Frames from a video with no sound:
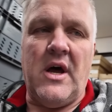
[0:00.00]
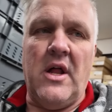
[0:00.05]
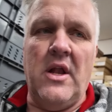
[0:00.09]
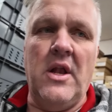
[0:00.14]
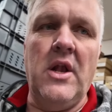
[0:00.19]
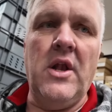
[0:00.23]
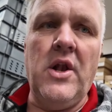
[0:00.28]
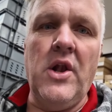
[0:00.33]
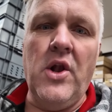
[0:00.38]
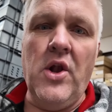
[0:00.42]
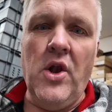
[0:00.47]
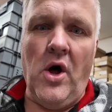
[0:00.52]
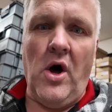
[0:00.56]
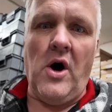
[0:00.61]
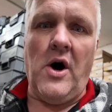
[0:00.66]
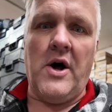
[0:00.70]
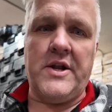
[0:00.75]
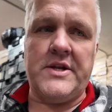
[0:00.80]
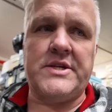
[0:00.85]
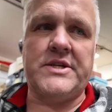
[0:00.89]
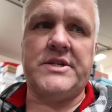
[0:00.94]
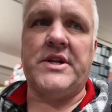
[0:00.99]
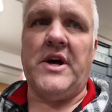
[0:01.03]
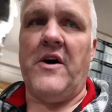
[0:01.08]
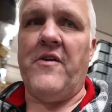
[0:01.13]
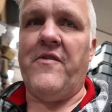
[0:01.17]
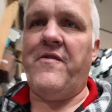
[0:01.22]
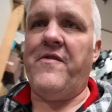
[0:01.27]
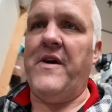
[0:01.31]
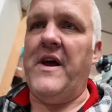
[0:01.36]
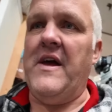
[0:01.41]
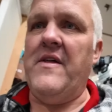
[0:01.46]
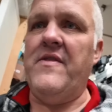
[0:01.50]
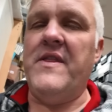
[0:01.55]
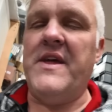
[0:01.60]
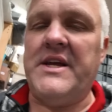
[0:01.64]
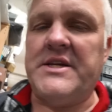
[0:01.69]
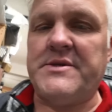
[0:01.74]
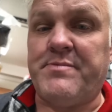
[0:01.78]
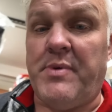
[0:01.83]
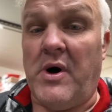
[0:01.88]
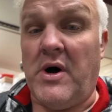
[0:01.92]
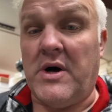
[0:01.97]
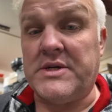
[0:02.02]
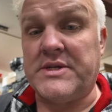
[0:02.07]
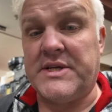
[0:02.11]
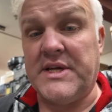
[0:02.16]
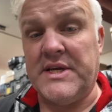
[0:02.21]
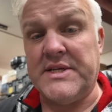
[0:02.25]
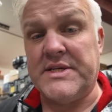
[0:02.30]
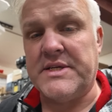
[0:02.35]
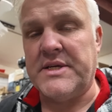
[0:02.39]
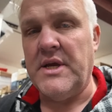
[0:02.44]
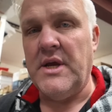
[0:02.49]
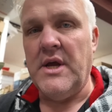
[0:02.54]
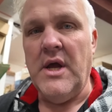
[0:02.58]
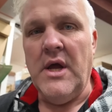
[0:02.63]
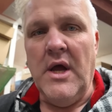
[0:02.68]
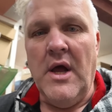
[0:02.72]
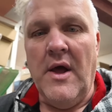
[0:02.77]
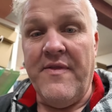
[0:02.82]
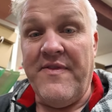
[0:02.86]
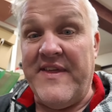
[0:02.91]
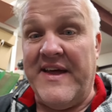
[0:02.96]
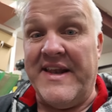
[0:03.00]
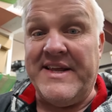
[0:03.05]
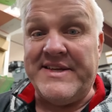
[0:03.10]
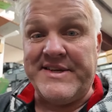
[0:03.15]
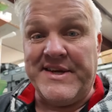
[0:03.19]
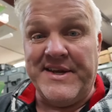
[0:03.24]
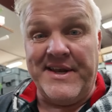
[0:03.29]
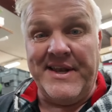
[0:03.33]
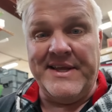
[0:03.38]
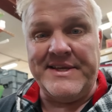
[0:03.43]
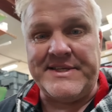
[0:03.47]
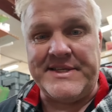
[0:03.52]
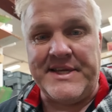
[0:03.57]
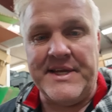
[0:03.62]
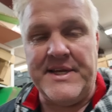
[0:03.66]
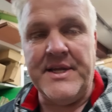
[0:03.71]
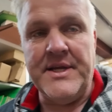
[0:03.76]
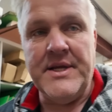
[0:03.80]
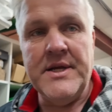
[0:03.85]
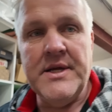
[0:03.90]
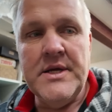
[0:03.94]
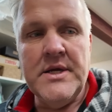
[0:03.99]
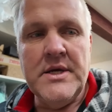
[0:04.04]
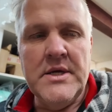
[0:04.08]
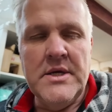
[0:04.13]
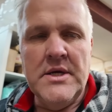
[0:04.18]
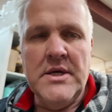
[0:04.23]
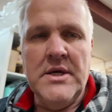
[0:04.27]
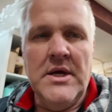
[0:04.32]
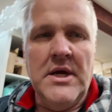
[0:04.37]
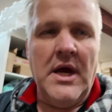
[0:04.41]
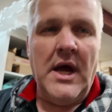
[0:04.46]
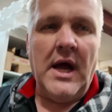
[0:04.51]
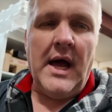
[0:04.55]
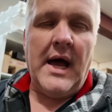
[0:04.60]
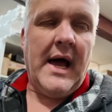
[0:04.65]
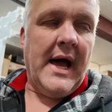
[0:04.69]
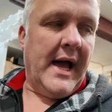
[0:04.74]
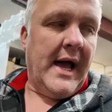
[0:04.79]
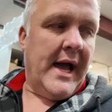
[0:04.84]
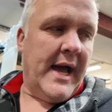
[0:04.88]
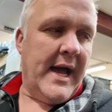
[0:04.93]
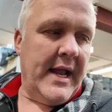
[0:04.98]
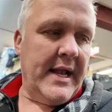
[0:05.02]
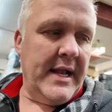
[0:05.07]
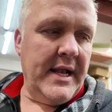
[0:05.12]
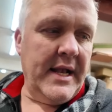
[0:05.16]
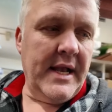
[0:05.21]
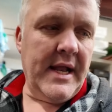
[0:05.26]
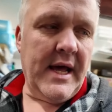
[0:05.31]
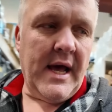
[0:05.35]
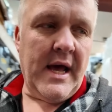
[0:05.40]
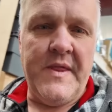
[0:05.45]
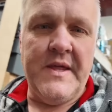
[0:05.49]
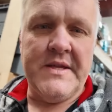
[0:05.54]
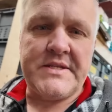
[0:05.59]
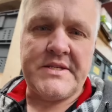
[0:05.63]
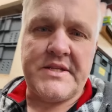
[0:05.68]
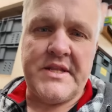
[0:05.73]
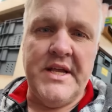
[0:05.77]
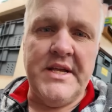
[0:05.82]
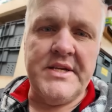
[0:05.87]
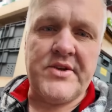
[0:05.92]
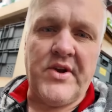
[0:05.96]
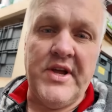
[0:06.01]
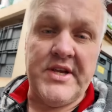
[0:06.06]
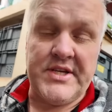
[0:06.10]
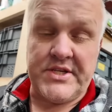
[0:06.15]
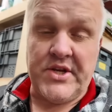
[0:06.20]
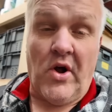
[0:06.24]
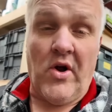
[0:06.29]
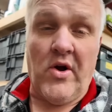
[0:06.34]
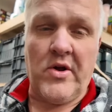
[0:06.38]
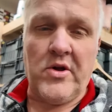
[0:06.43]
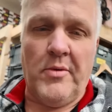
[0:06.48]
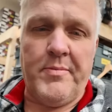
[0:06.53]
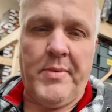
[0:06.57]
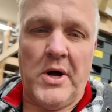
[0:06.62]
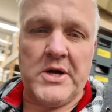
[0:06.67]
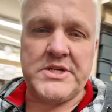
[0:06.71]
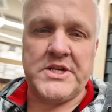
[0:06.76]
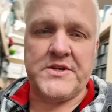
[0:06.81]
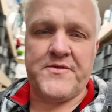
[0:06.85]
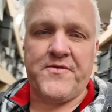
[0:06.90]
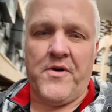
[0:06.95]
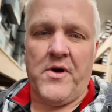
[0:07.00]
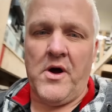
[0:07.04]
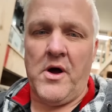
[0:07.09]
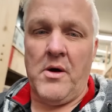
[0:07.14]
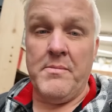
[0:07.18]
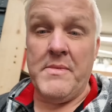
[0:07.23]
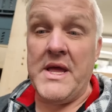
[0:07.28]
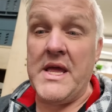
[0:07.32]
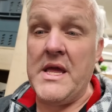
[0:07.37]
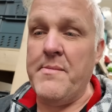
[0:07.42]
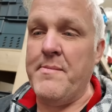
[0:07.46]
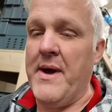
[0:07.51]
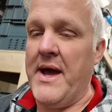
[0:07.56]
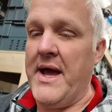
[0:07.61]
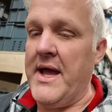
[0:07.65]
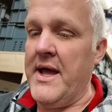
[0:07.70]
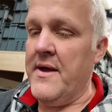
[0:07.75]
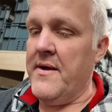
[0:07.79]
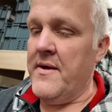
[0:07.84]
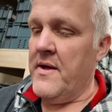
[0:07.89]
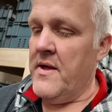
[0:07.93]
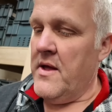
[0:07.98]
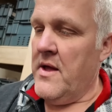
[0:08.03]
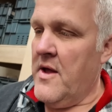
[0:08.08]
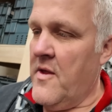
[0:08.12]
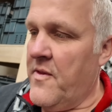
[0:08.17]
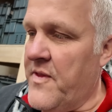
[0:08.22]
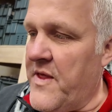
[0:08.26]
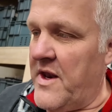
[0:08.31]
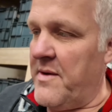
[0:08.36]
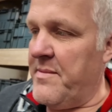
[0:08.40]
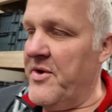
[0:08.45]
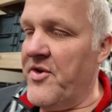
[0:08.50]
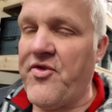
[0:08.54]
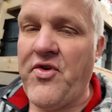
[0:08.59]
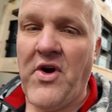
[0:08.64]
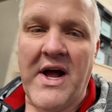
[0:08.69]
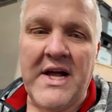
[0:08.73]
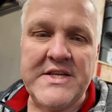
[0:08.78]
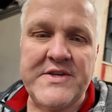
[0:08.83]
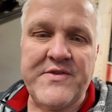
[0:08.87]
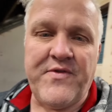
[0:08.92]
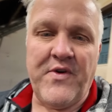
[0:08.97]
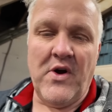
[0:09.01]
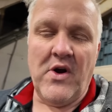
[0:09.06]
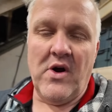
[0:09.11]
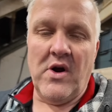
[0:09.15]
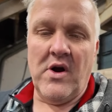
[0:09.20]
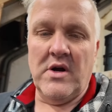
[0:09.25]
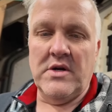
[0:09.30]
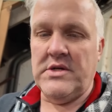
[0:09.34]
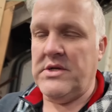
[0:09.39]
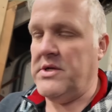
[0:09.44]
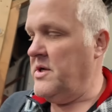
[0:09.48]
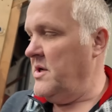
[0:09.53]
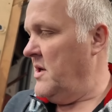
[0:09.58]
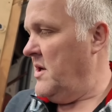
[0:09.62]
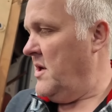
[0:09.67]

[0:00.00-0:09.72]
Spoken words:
a lot of stuff in these boxes that isn't listed. And these are historical boxes from eBay that have been transferred